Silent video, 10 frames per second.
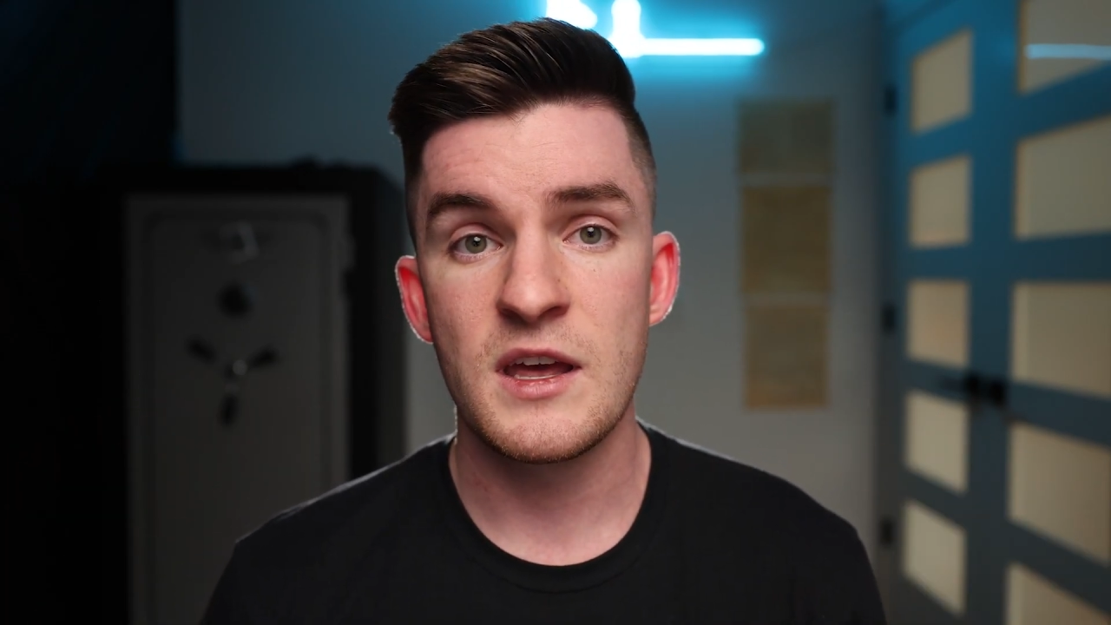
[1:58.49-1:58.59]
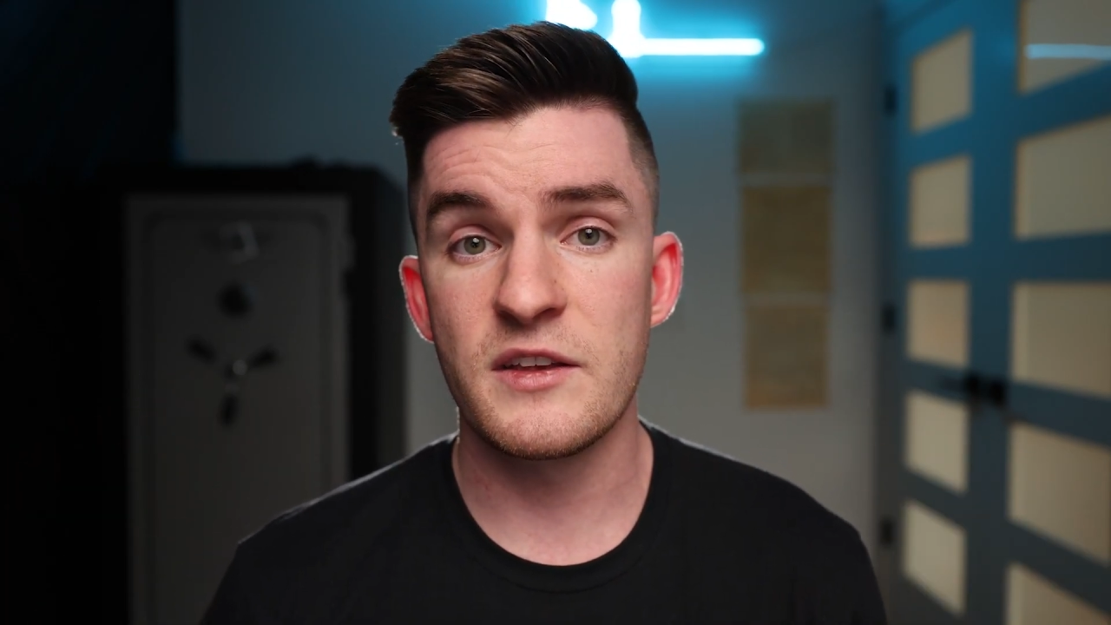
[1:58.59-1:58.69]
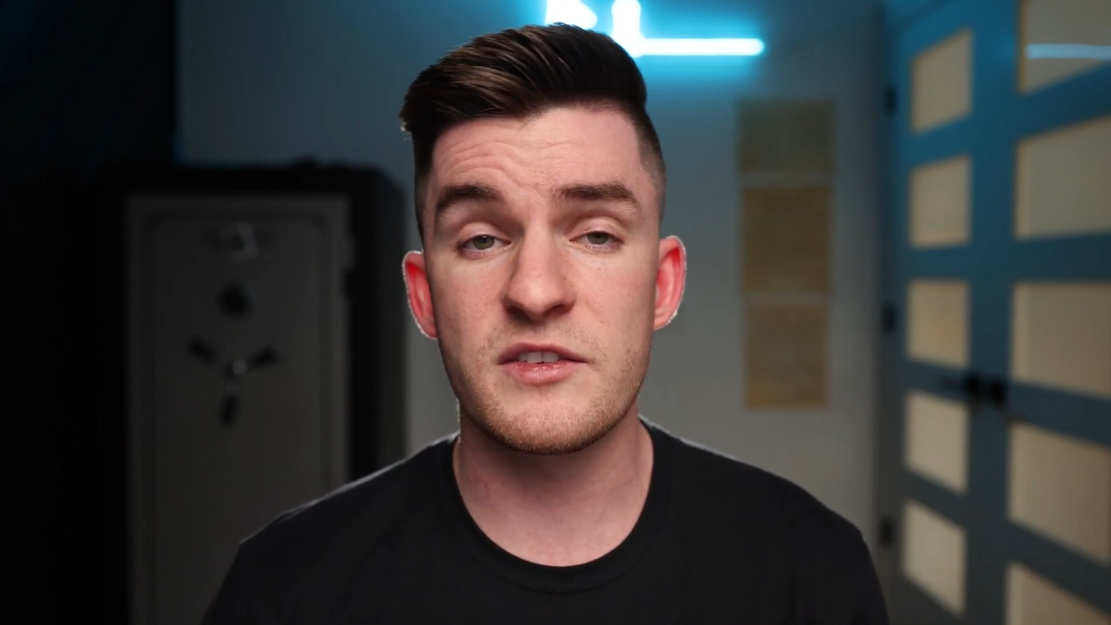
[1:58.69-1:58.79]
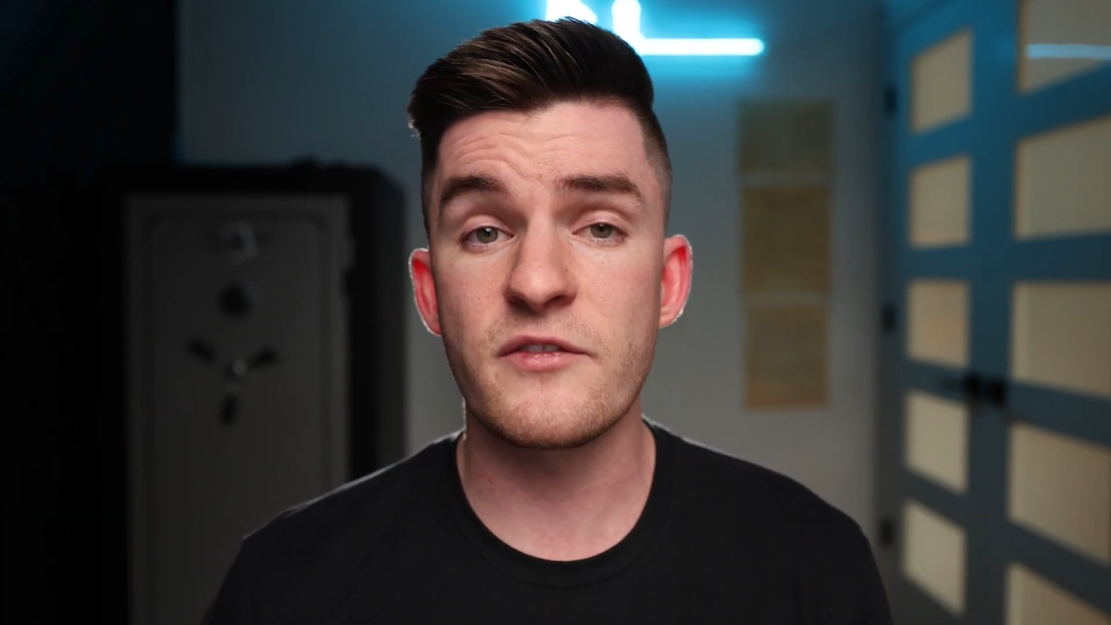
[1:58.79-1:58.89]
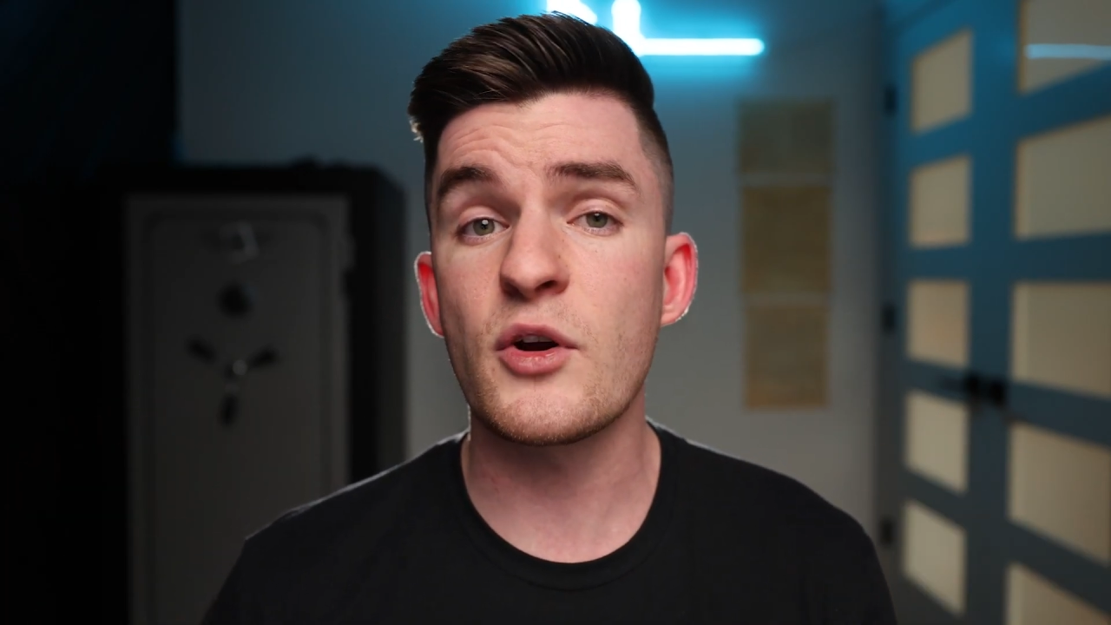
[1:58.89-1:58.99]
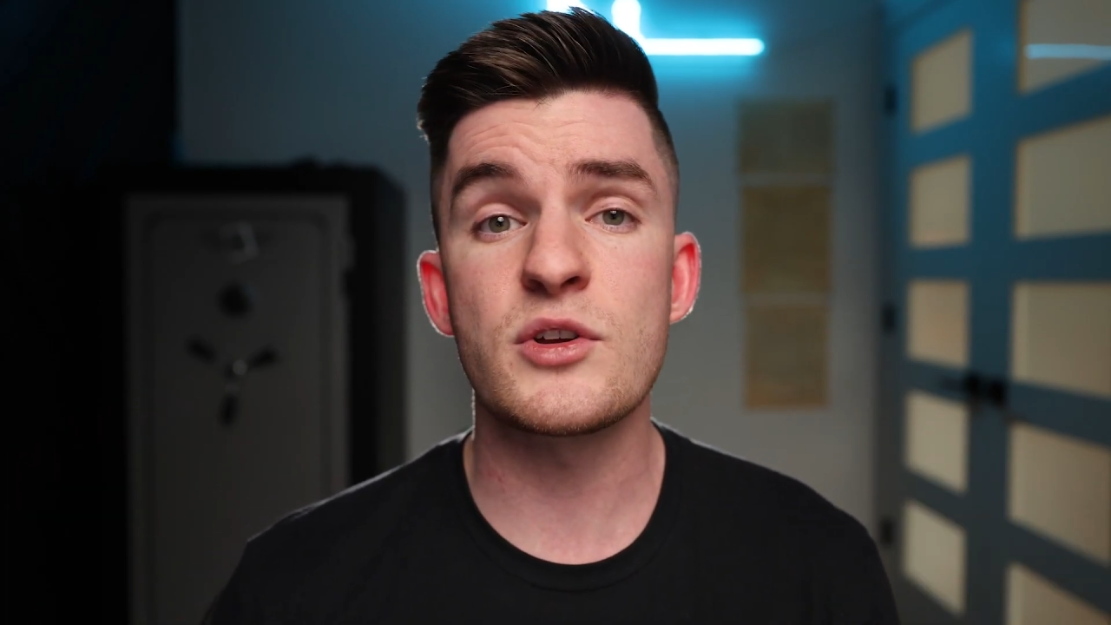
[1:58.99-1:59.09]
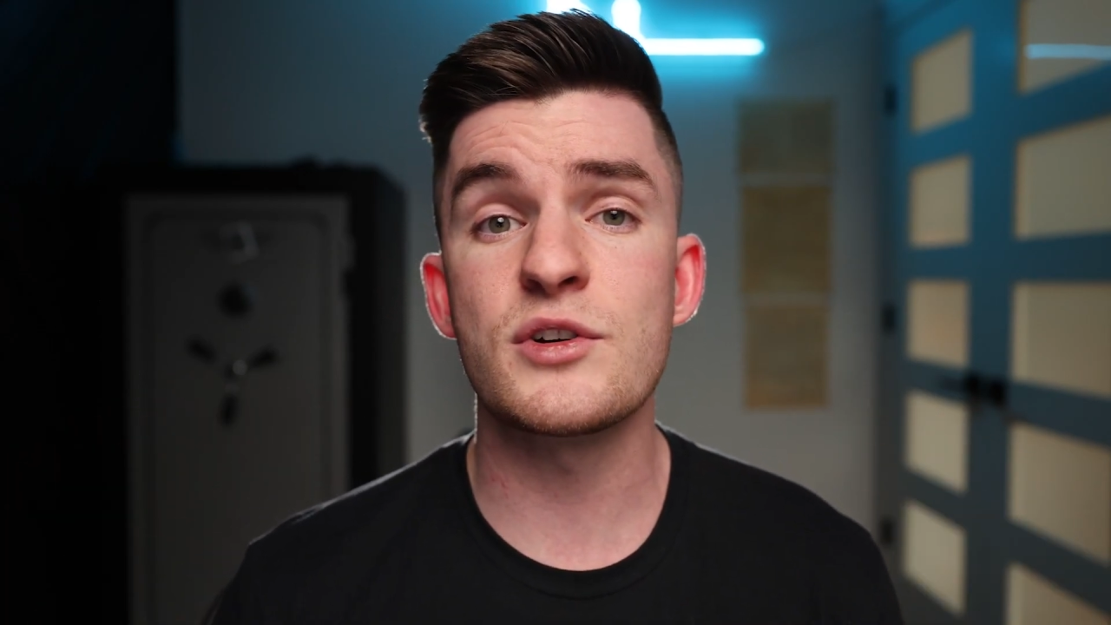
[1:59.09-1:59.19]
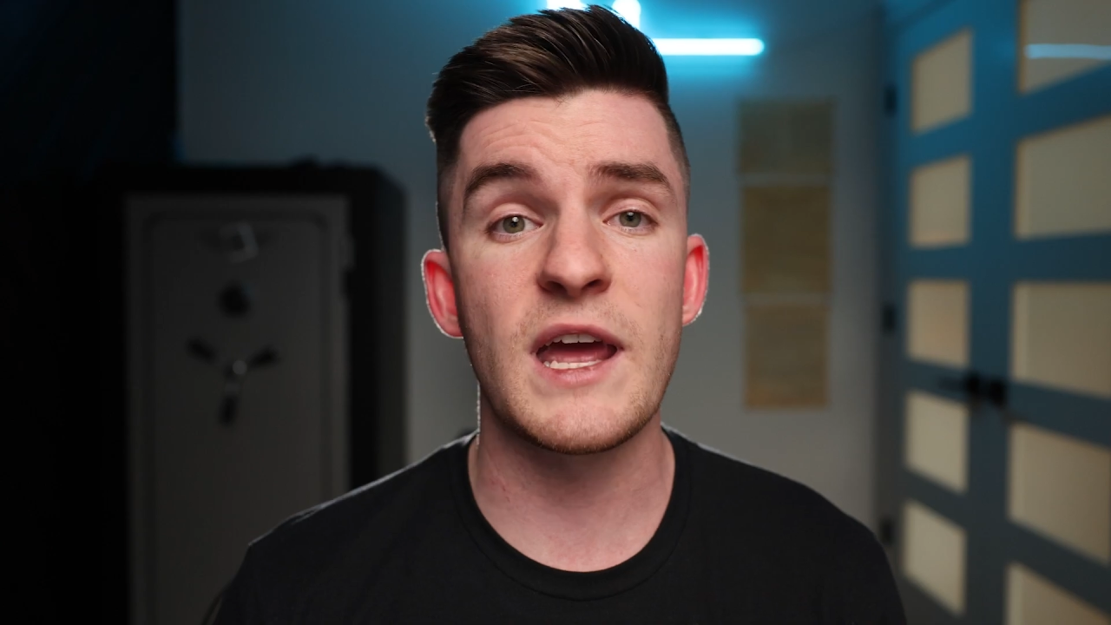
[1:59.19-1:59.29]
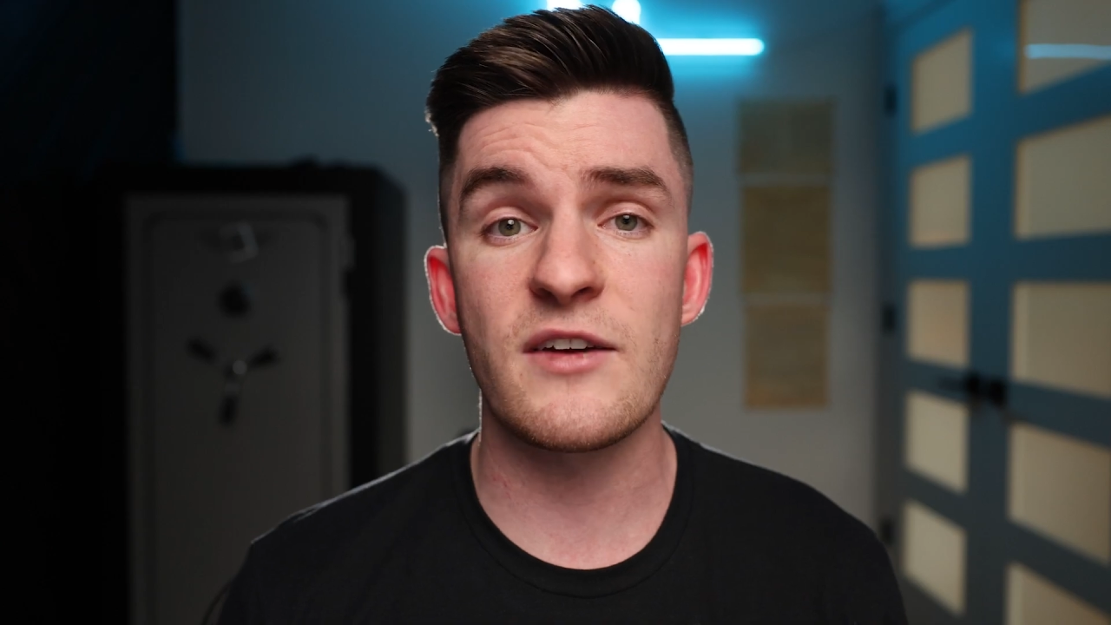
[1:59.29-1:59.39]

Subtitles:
This is a very good